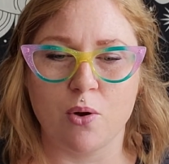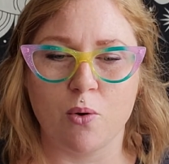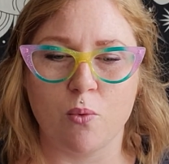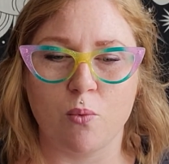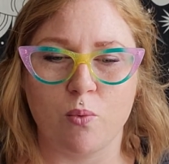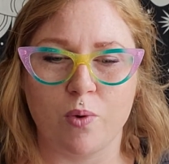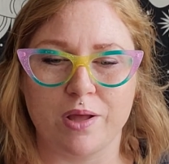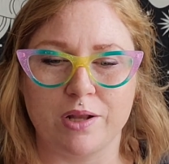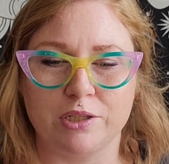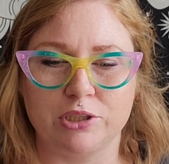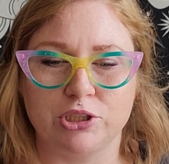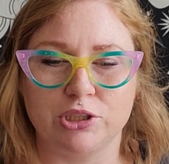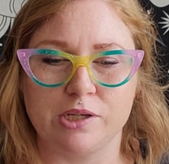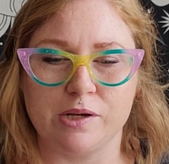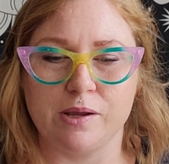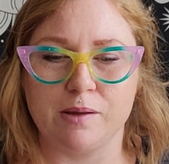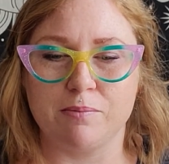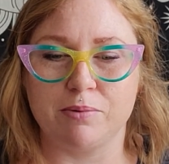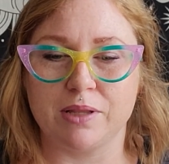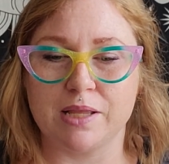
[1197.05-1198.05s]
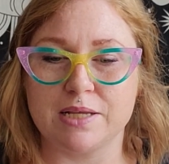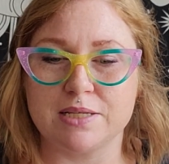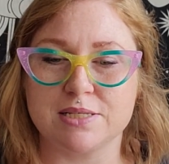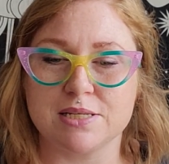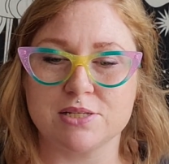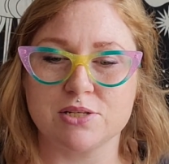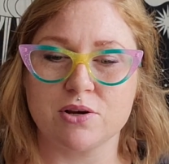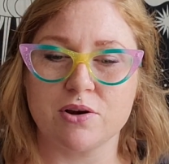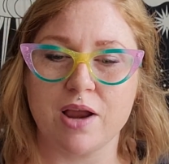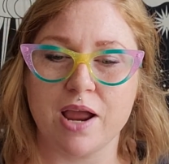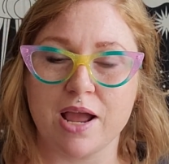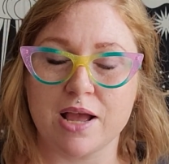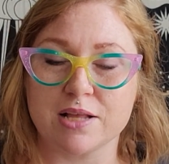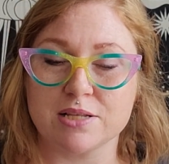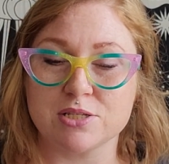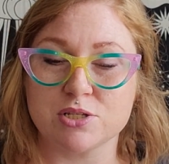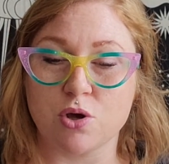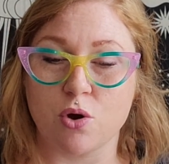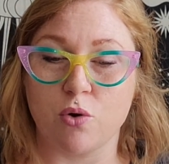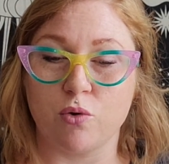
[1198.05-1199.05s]
When she places her
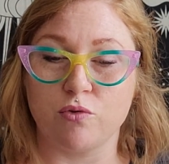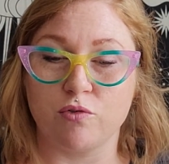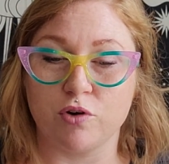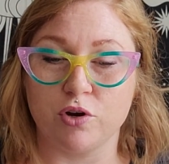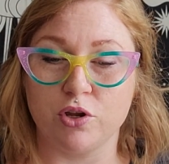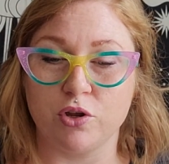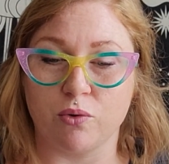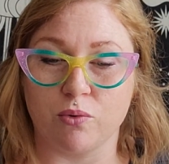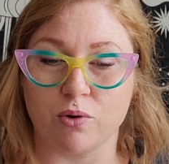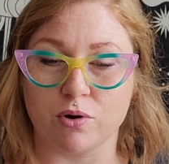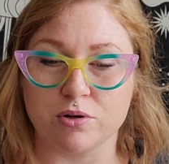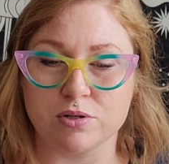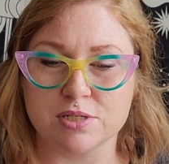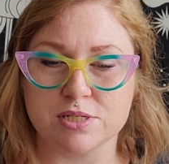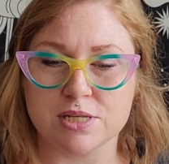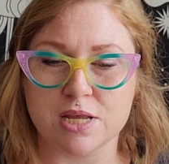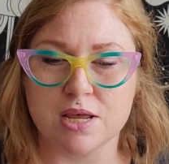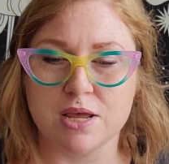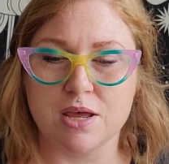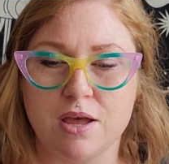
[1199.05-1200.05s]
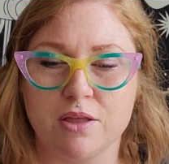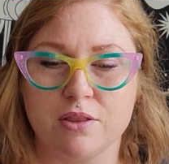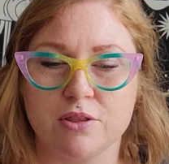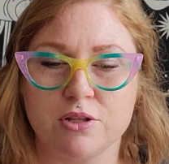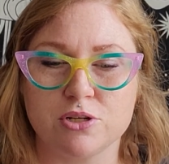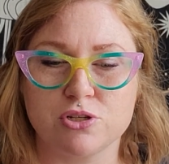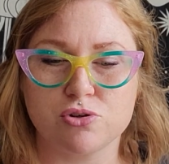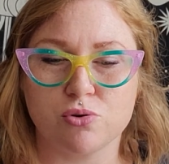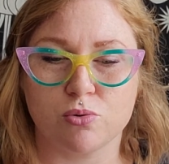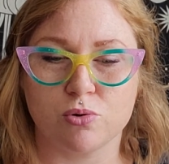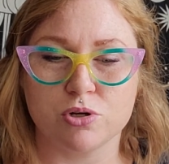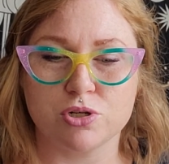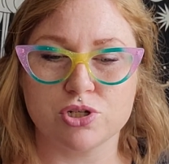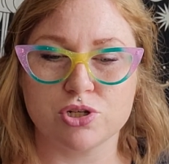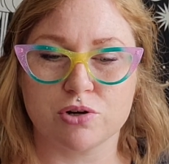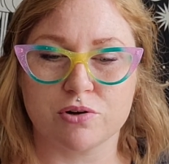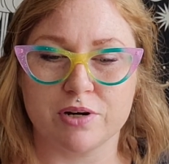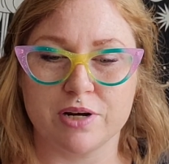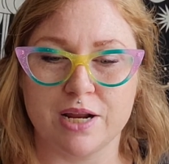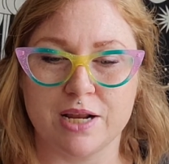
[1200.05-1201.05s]
hands over yours, the torch
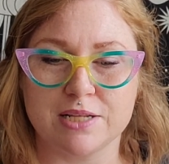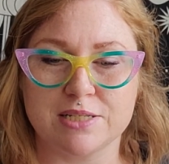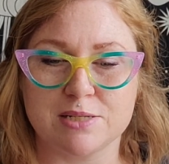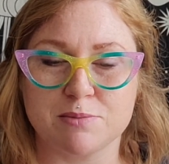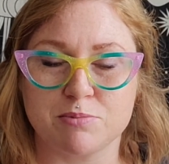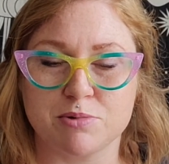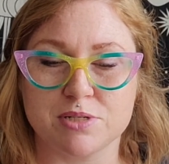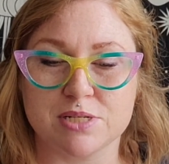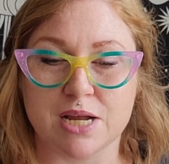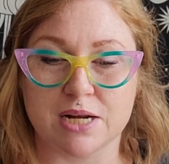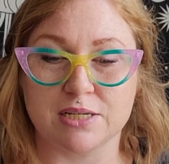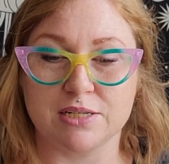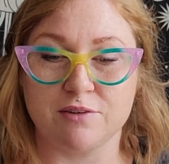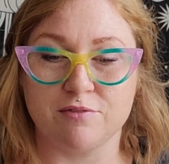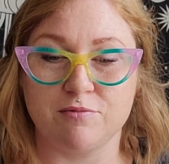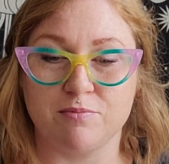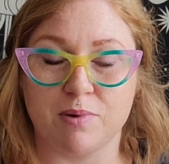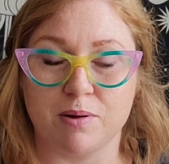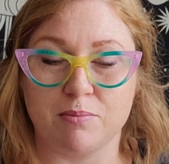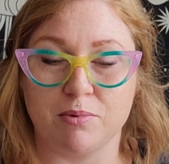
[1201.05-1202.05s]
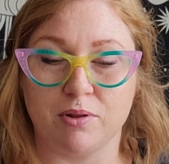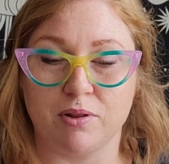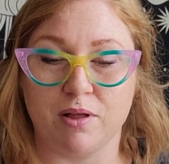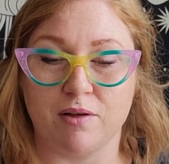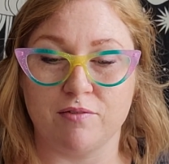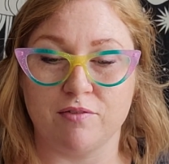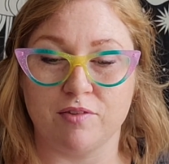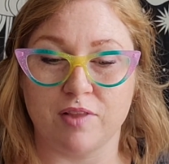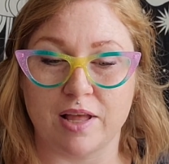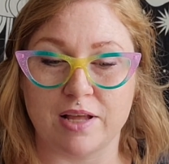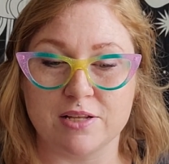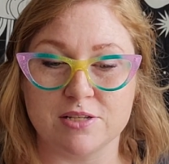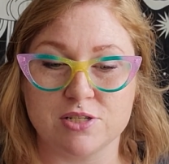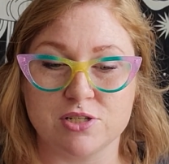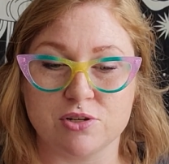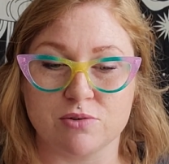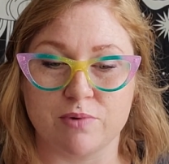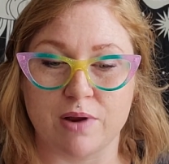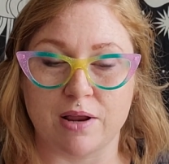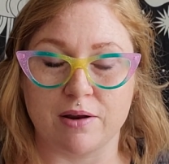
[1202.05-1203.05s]
creates a protective bubble of light
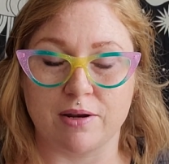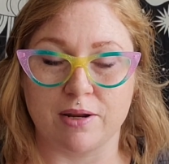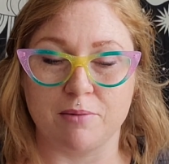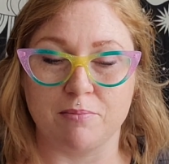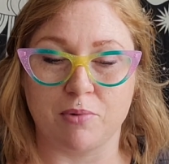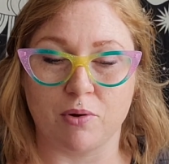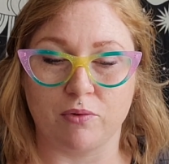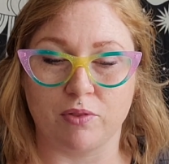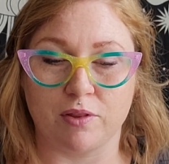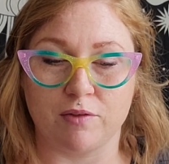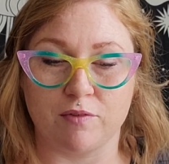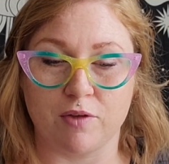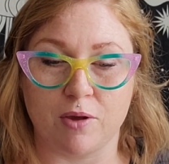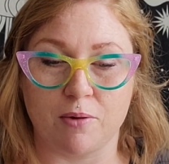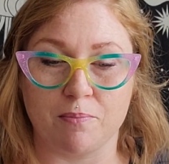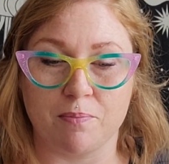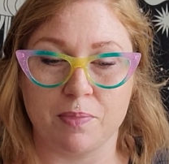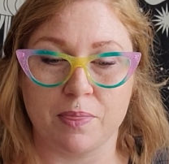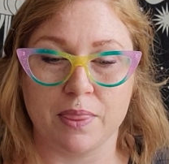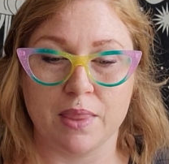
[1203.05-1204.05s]
surrounding both of you.